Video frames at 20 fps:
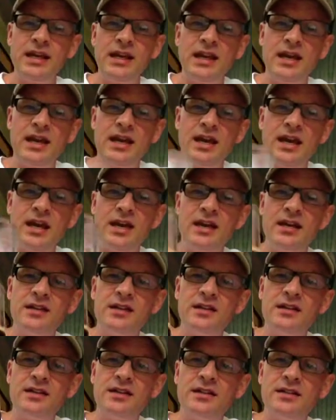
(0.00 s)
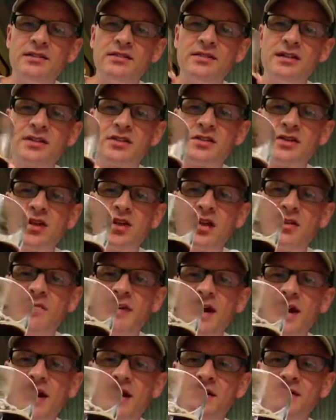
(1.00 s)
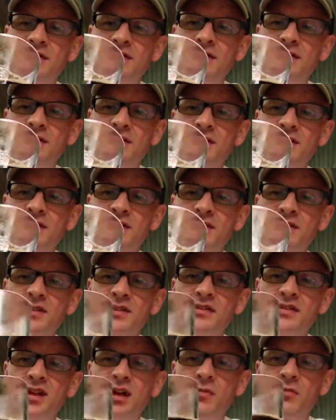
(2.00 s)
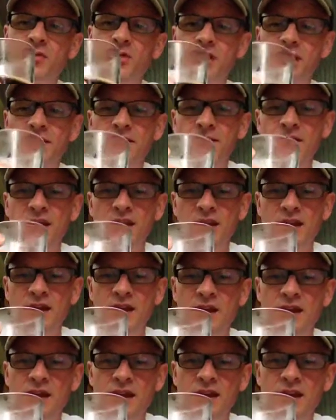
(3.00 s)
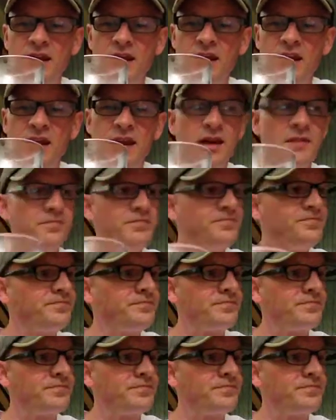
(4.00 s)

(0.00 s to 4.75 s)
and let's talk about the summary. And